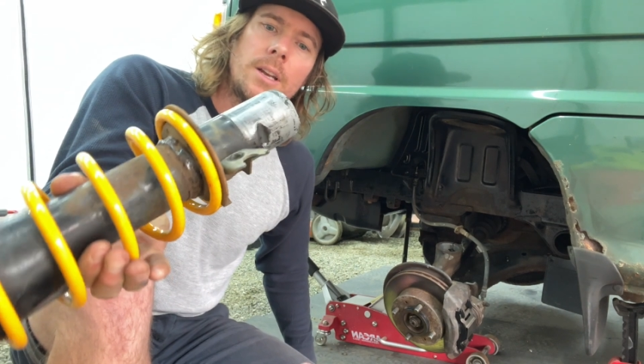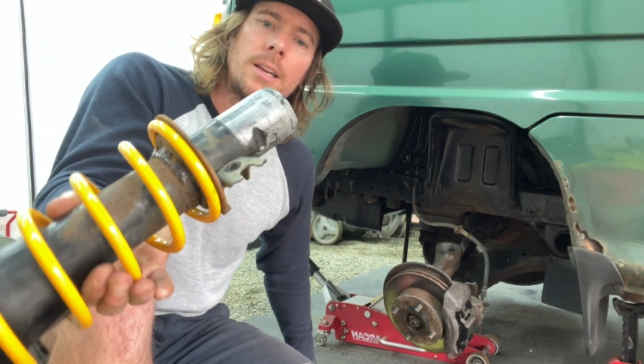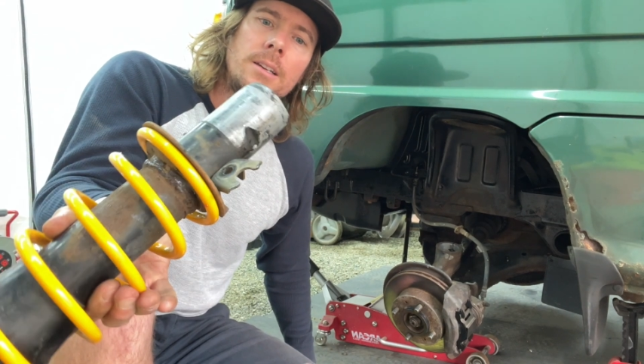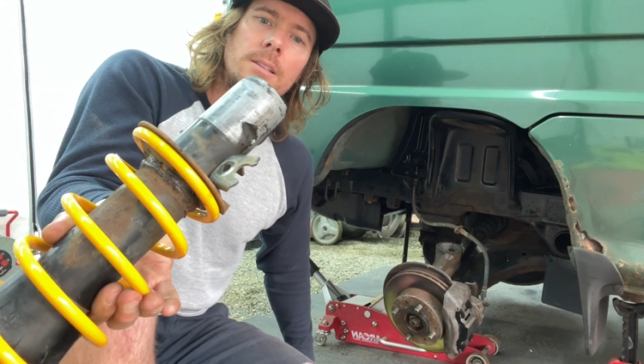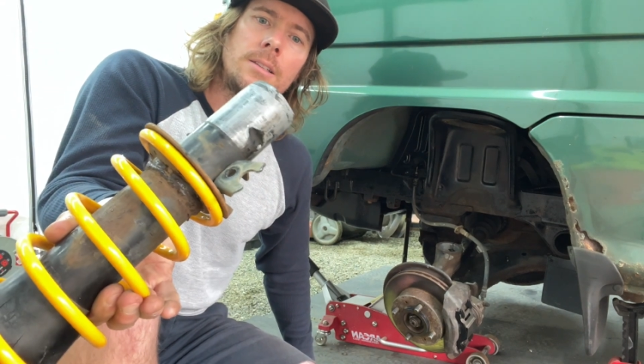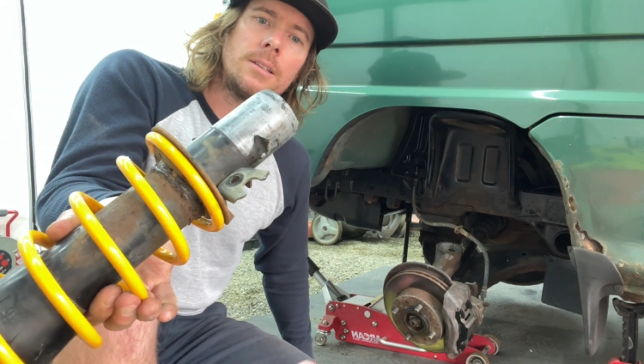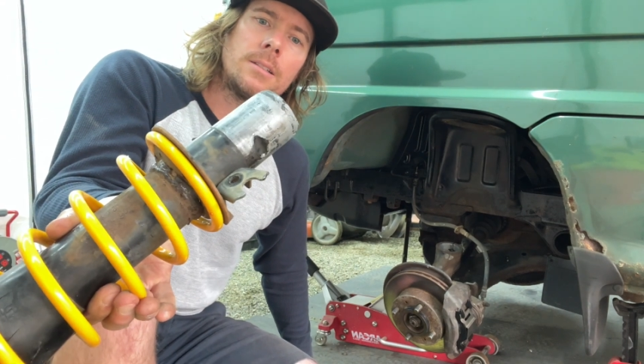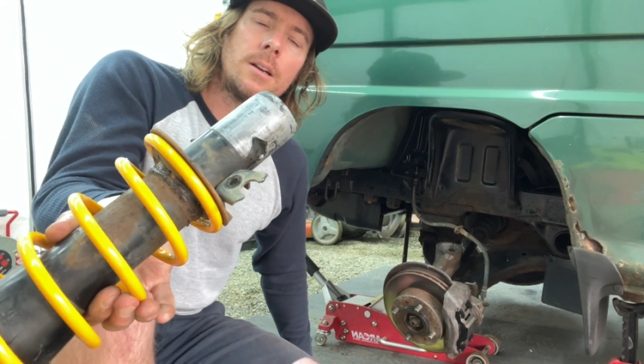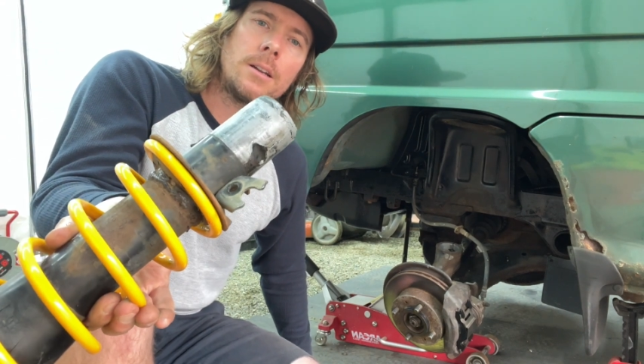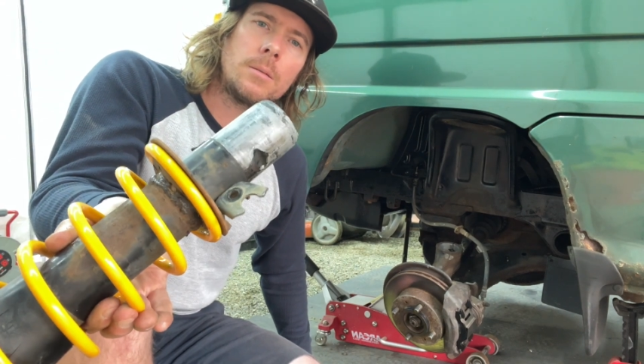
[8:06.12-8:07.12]
anti-seize
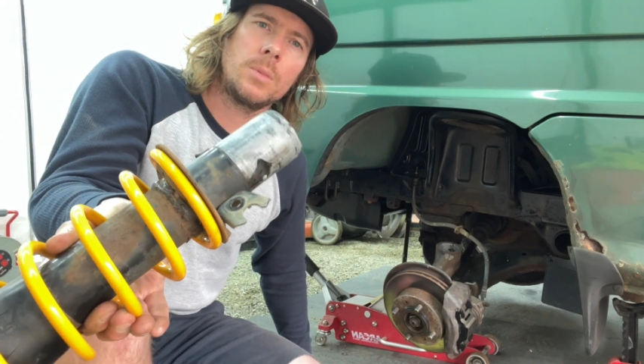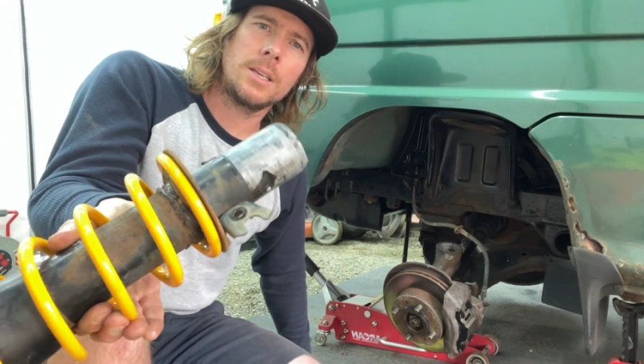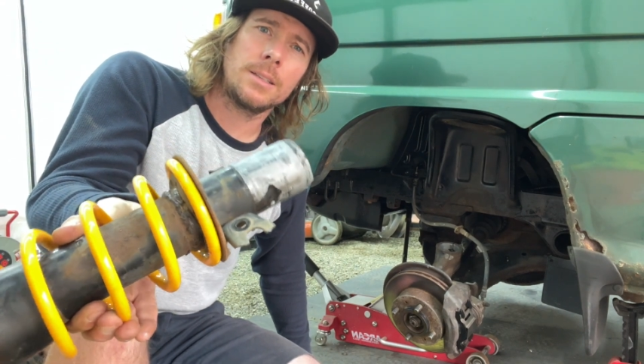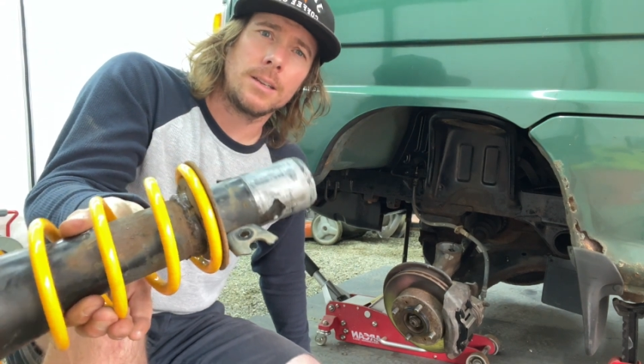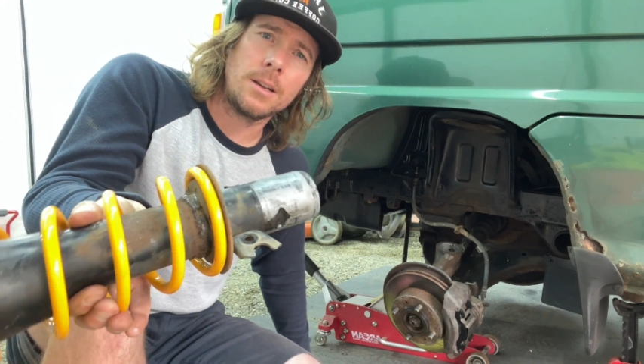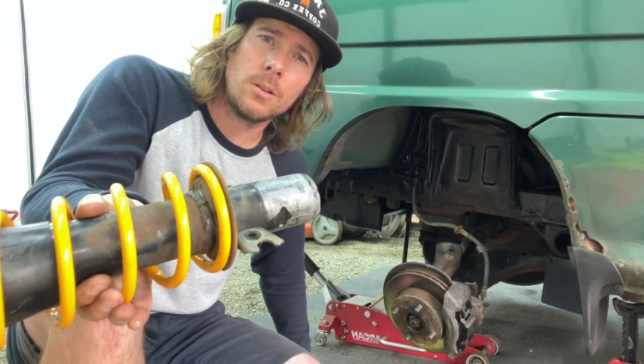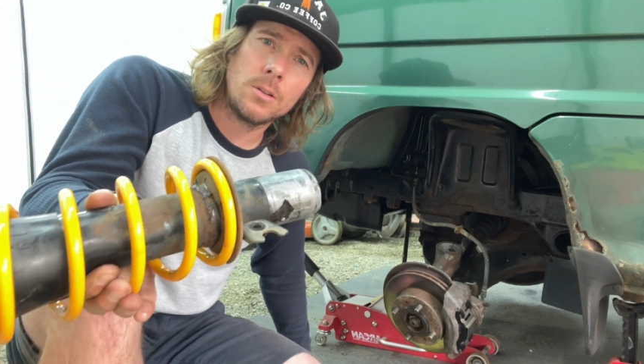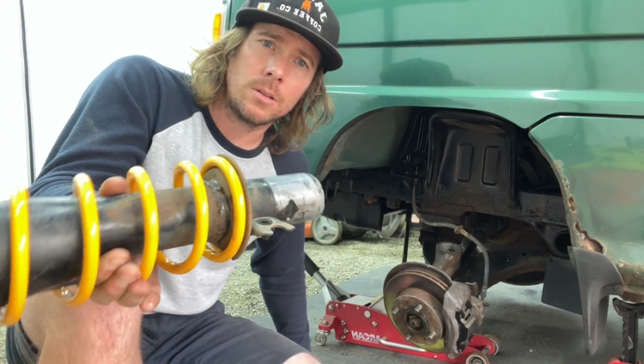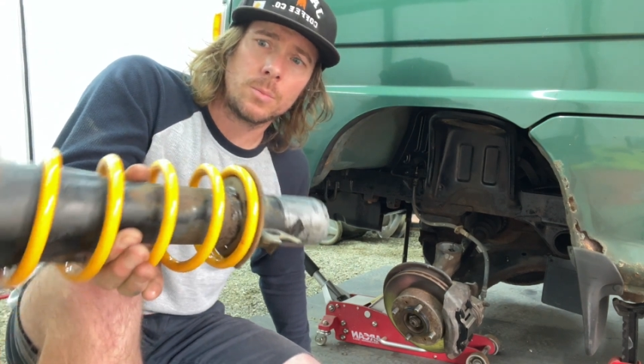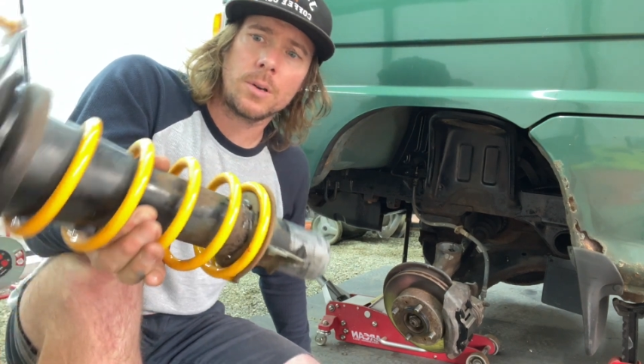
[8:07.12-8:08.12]
on it because I knew
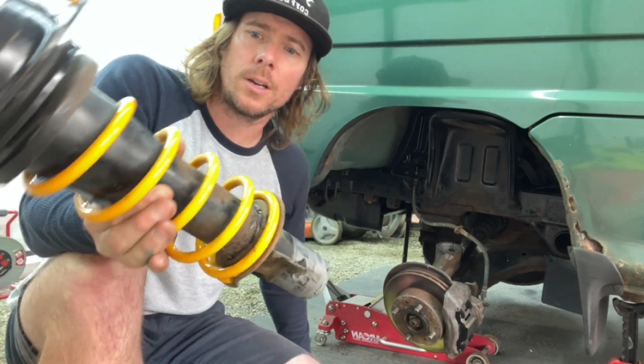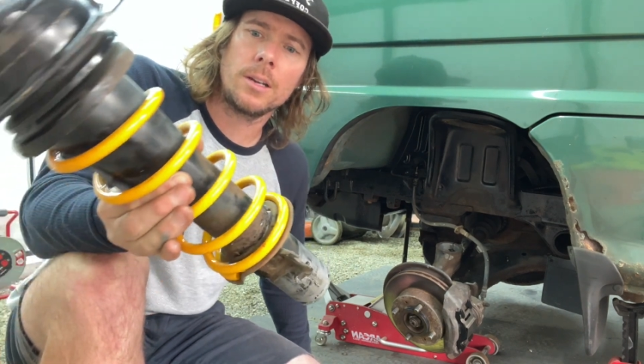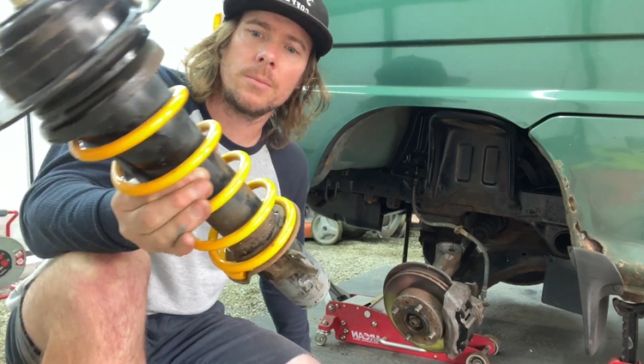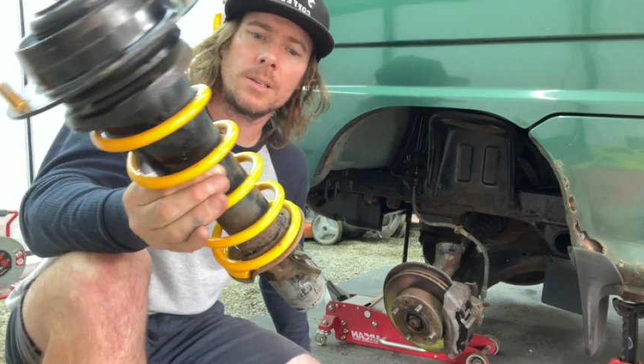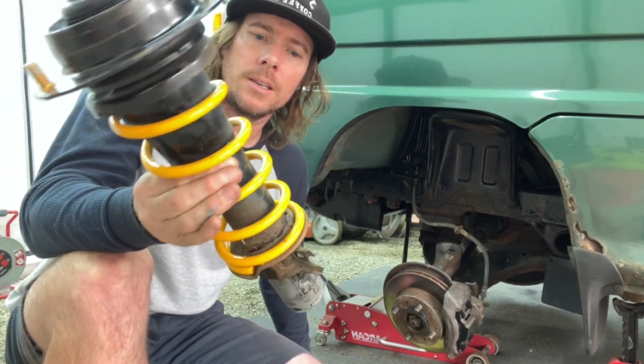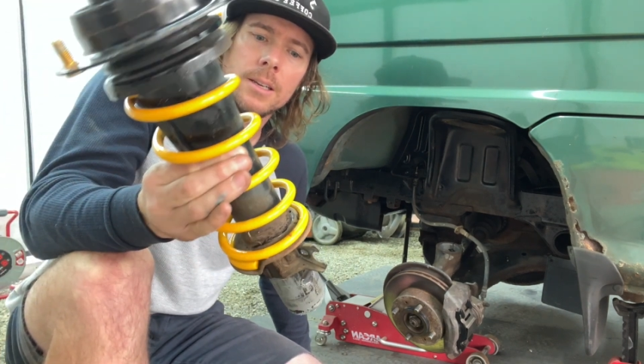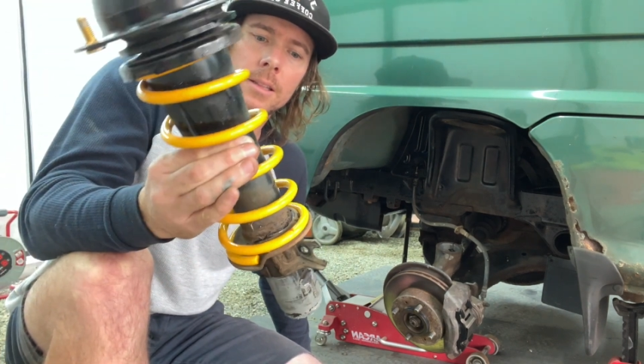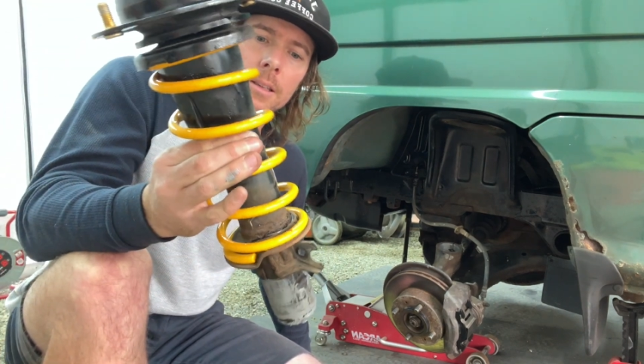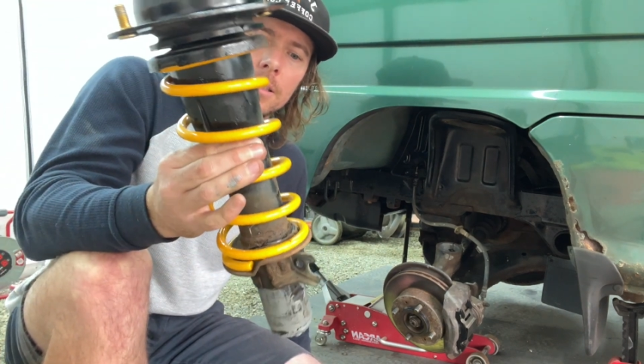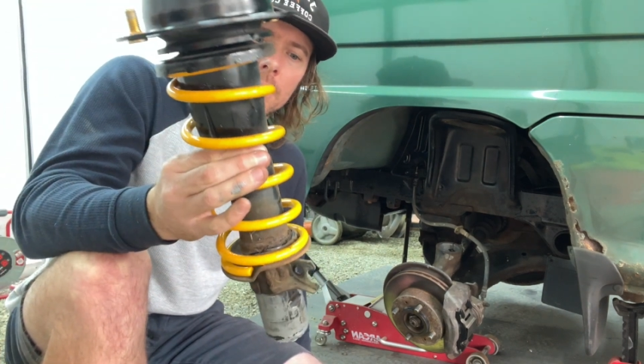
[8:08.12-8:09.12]
I was probably going to be taking these